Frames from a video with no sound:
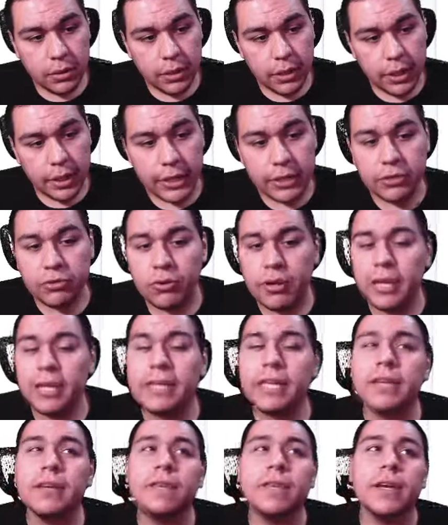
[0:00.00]
and I try to
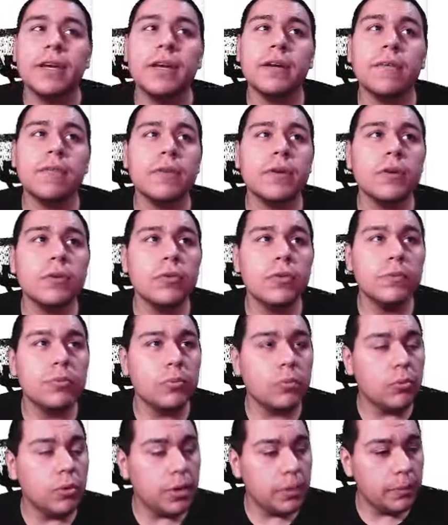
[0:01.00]
give every group
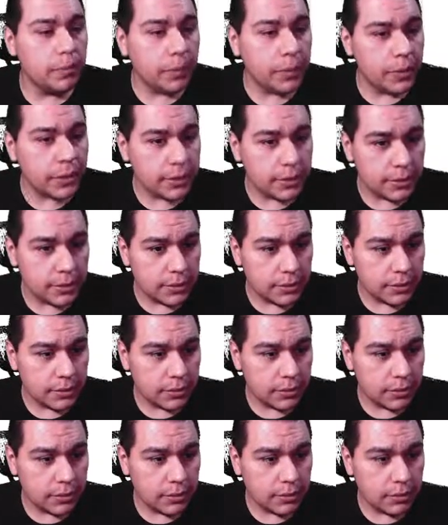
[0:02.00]
1 piece,
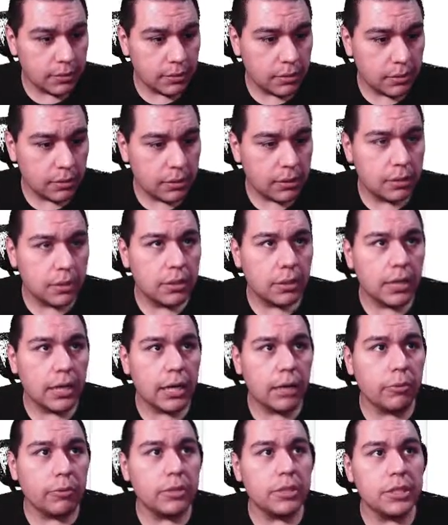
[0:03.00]

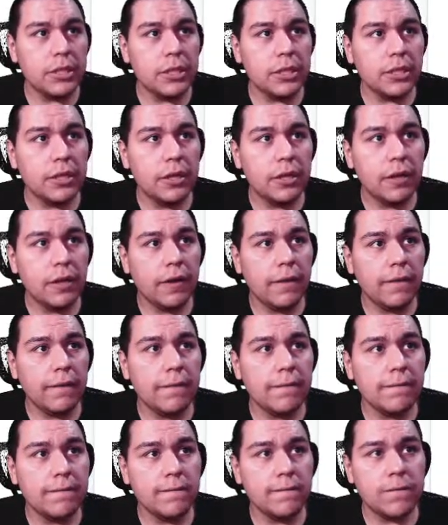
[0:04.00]
I would need
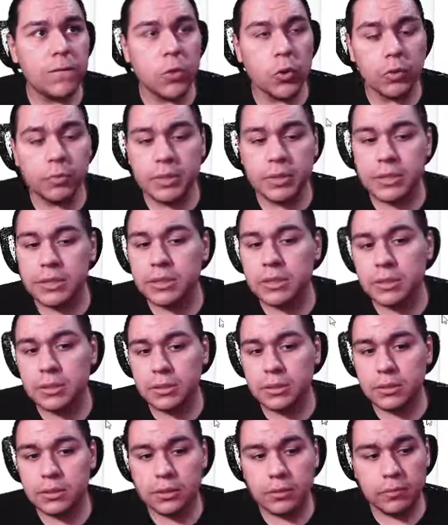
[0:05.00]
4
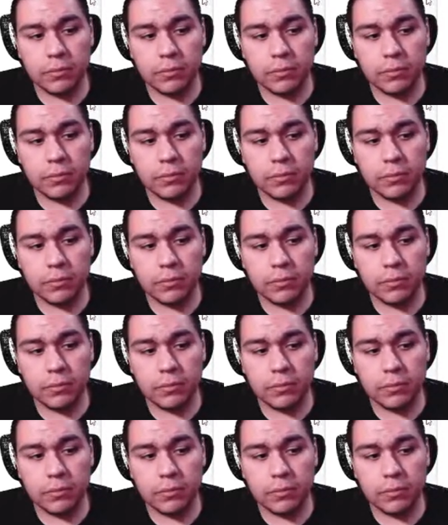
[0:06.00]
pieces.